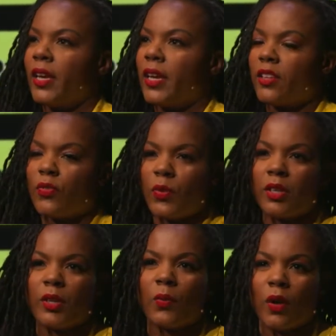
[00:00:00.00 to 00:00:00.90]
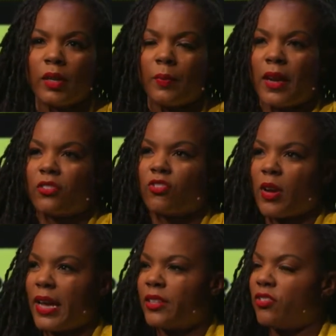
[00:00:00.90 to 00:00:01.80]
It's really one about
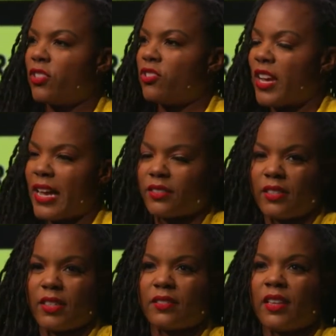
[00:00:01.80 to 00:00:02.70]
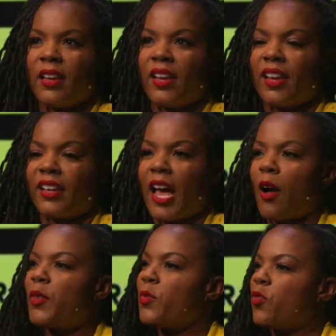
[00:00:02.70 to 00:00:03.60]
strategy, tactics, and how
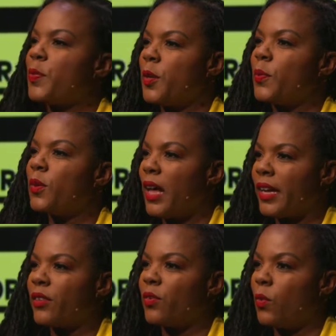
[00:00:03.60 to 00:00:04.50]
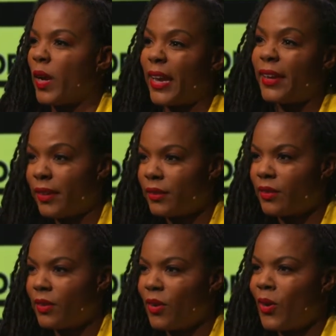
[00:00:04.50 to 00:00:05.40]
we move people out of the way
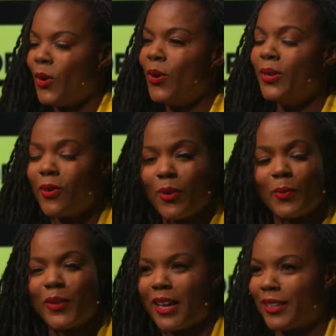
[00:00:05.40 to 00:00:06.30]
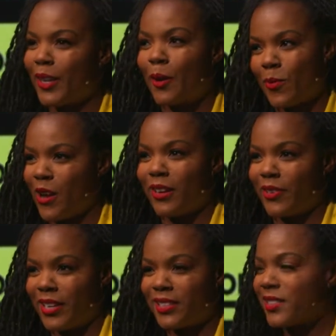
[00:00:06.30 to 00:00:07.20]
who are blocking our
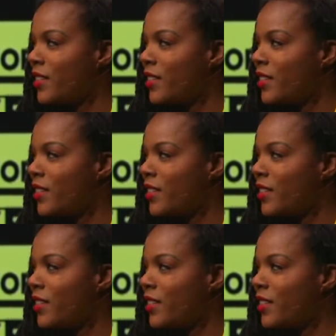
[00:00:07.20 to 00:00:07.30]
progress.